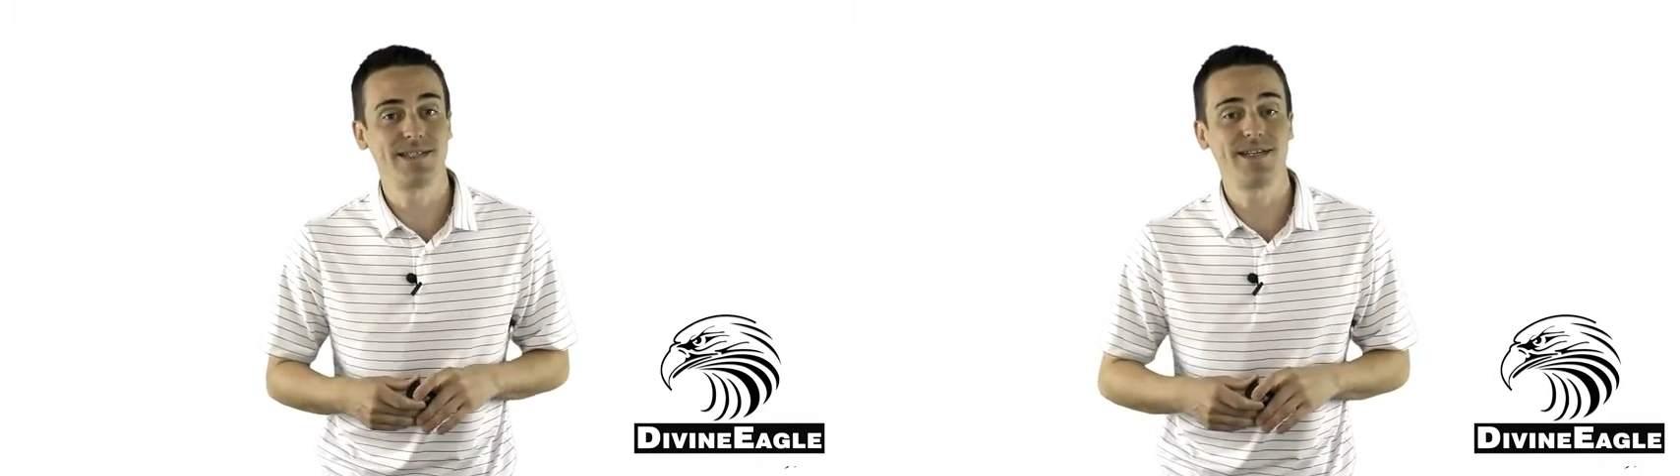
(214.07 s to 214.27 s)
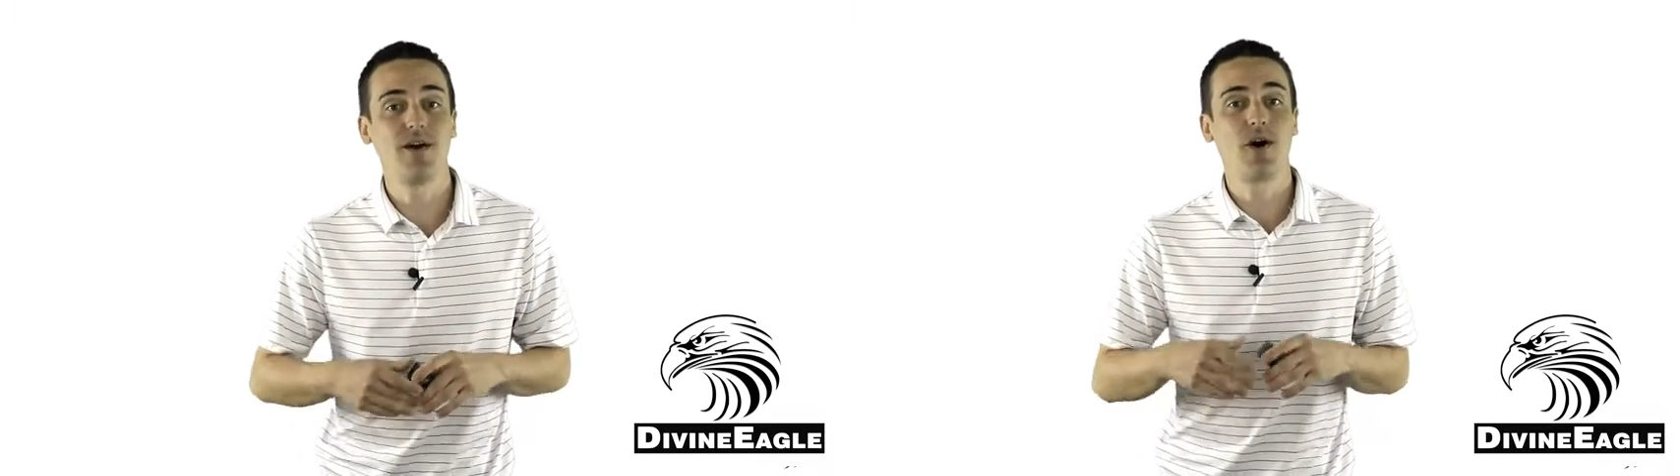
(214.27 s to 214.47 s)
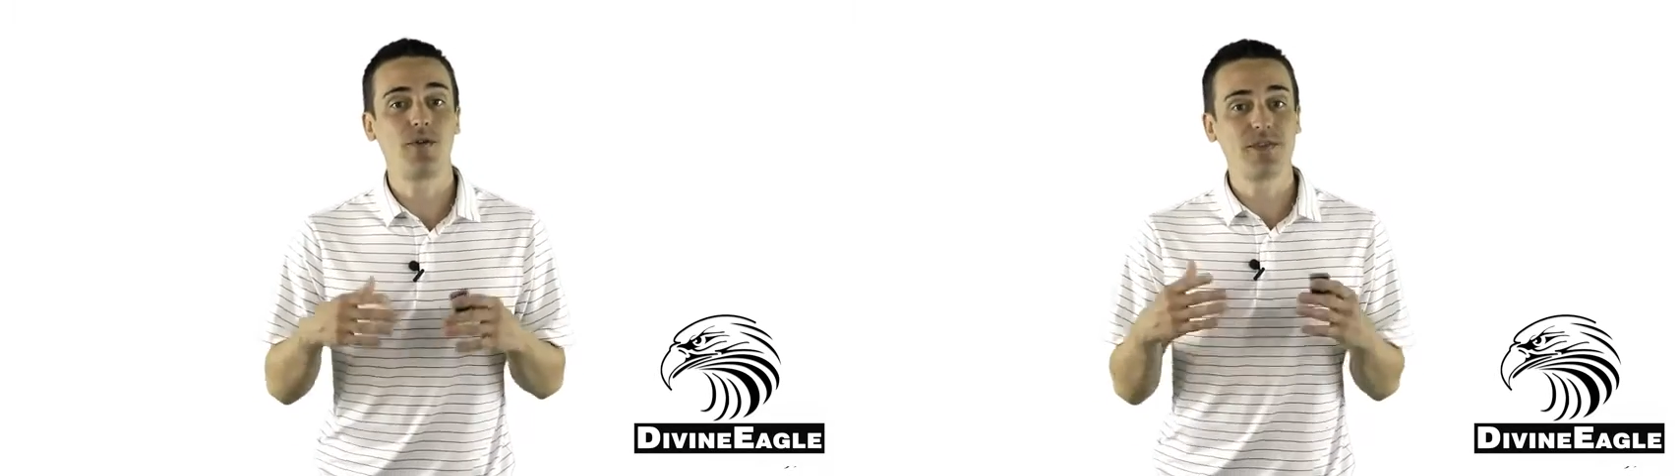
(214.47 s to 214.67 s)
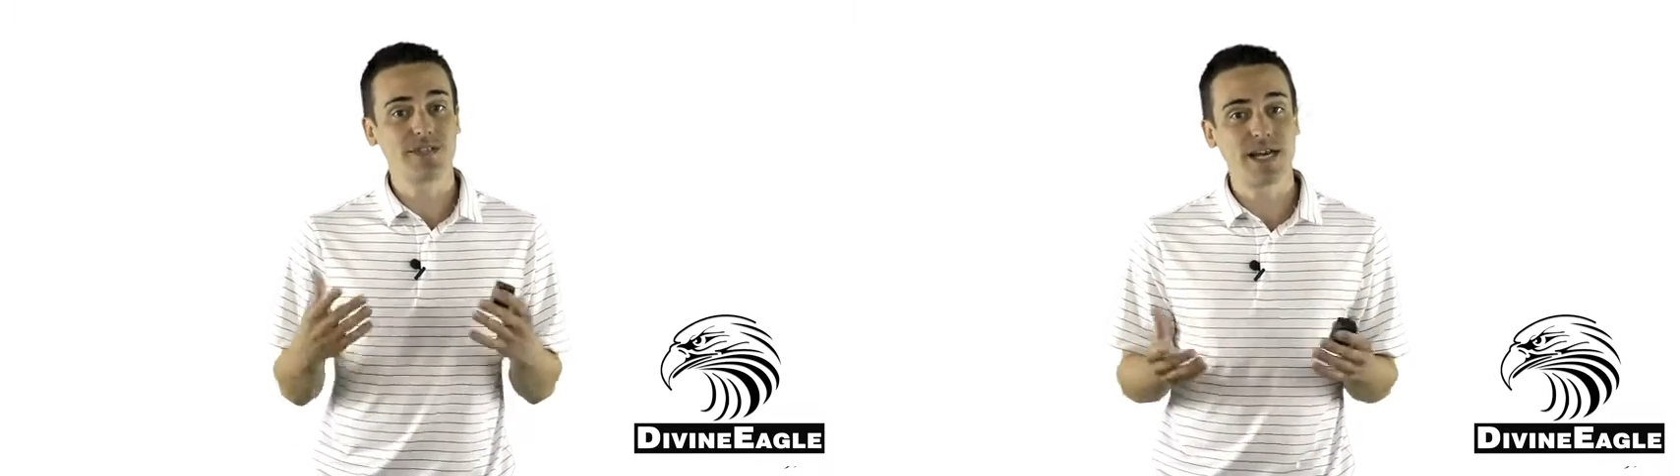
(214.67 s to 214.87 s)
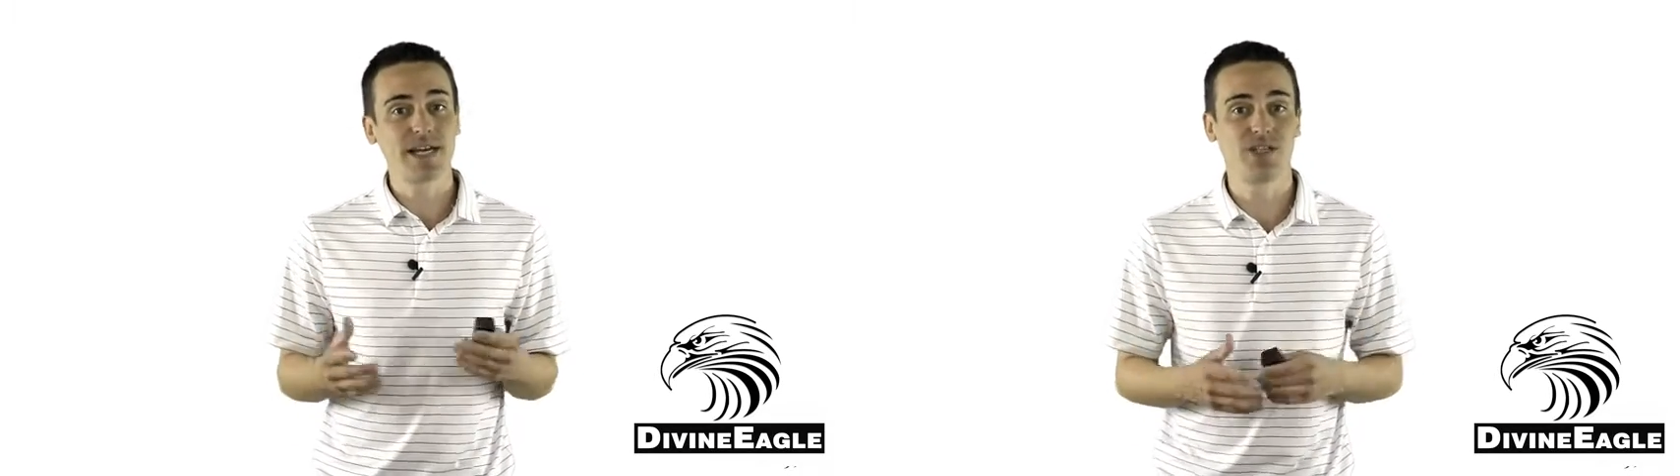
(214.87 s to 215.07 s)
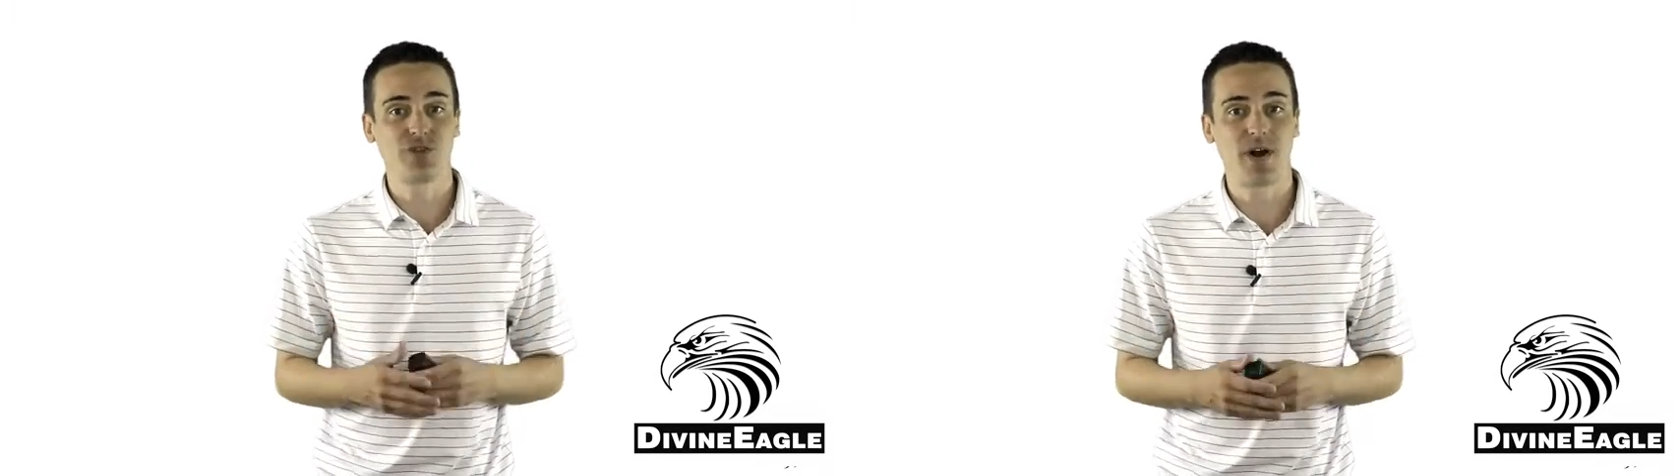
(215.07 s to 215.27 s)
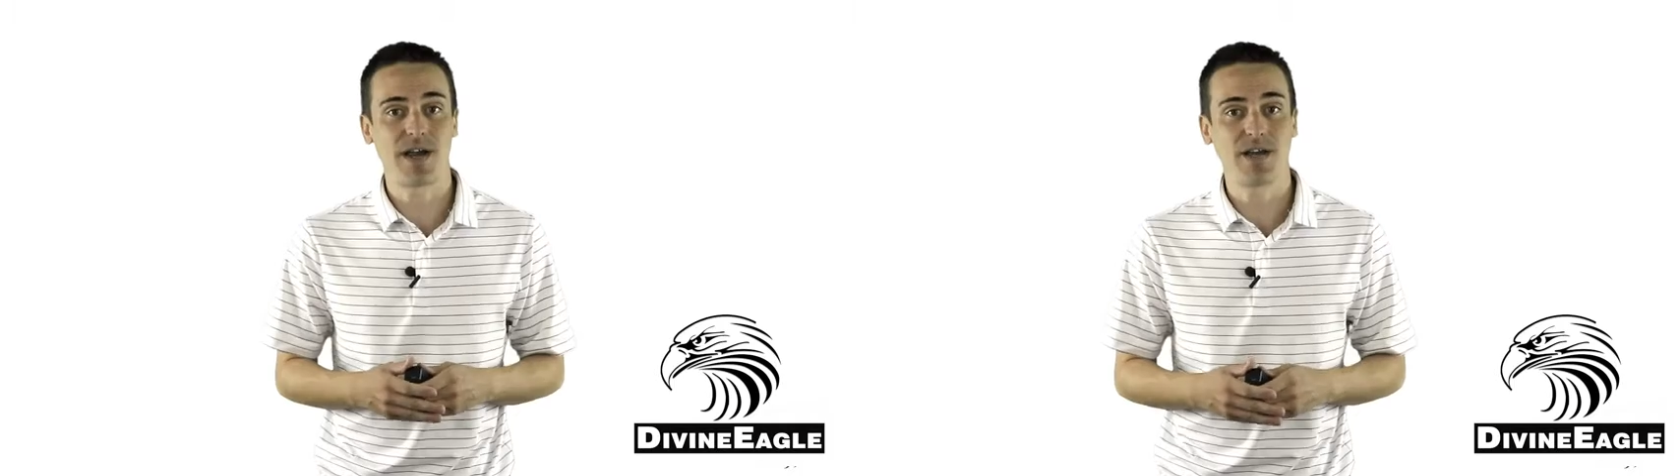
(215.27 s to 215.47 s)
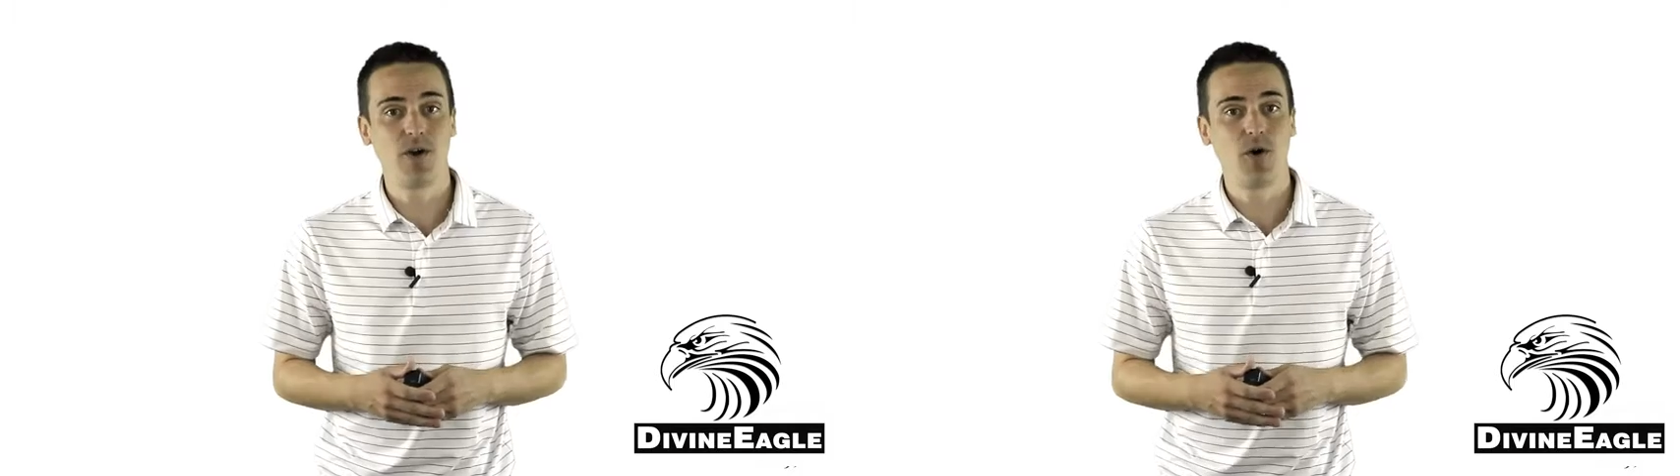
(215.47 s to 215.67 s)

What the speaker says: it on the second try,